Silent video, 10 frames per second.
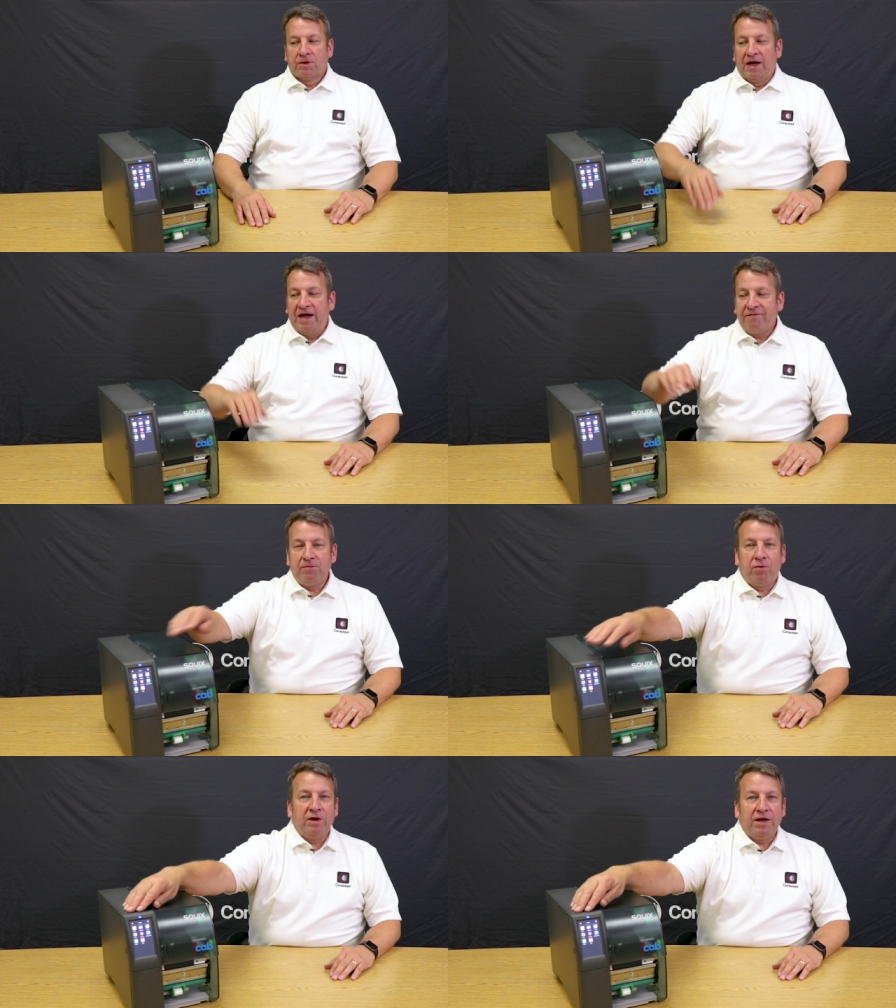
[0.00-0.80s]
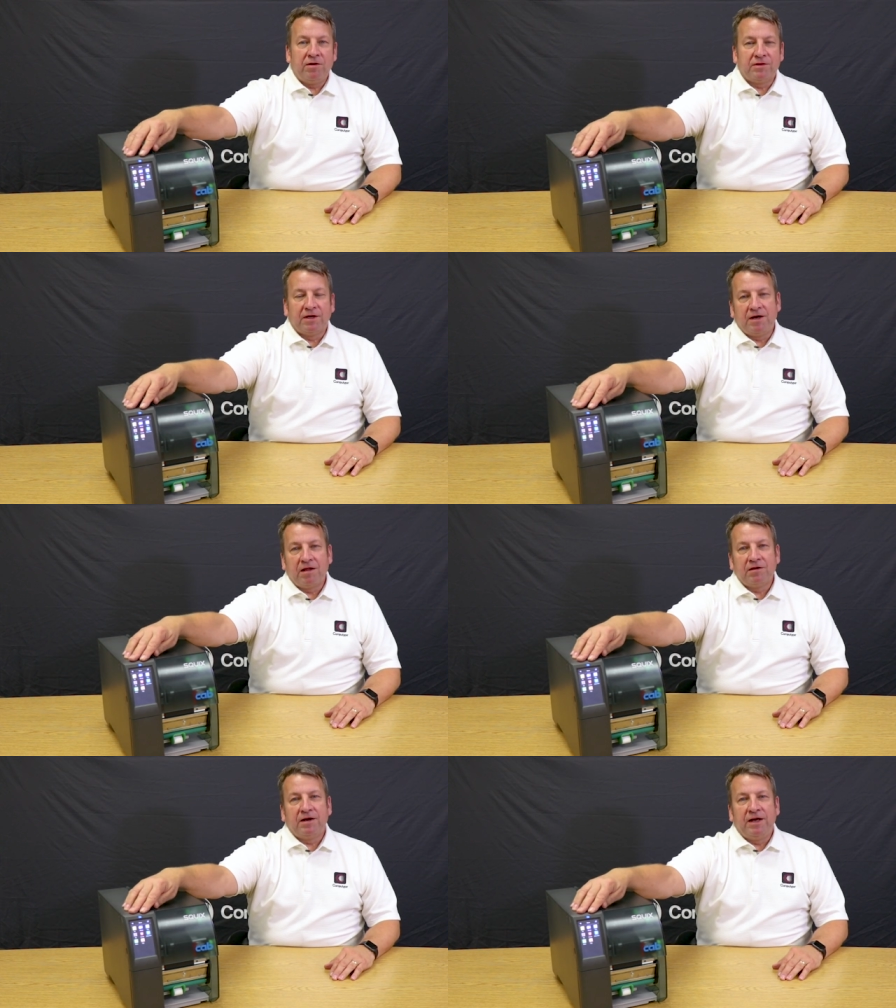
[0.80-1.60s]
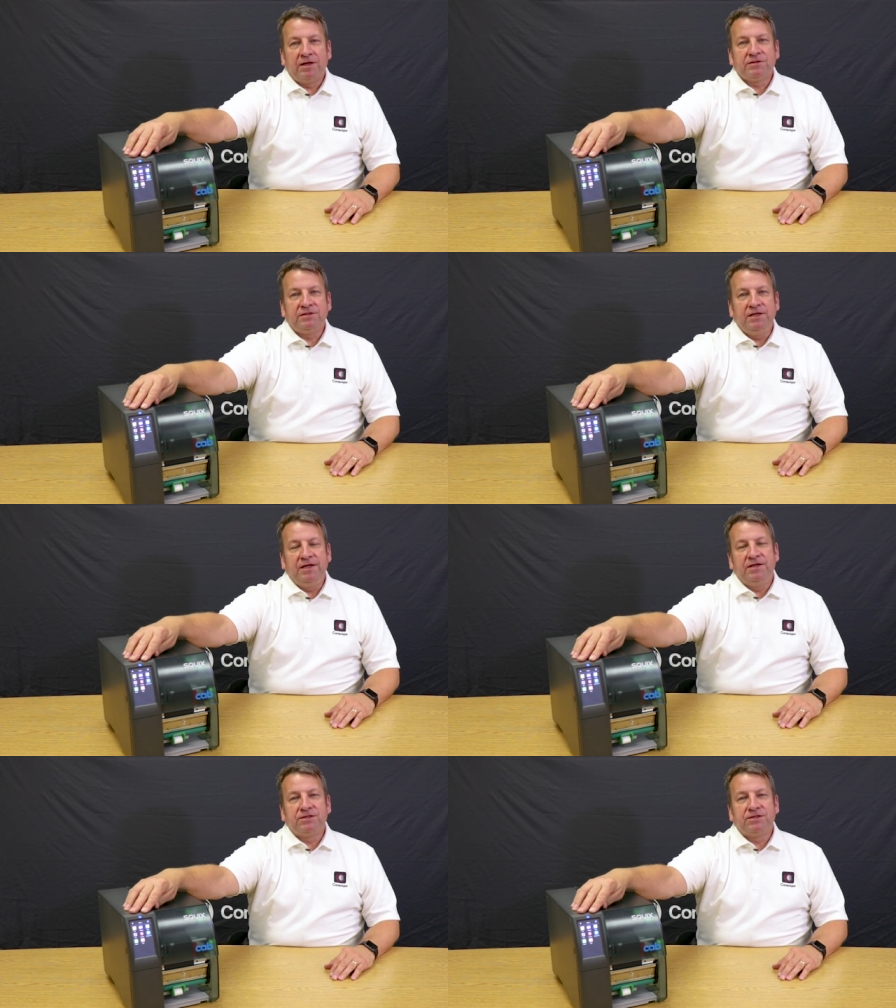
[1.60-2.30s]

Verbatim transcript: I have to point out the color LCD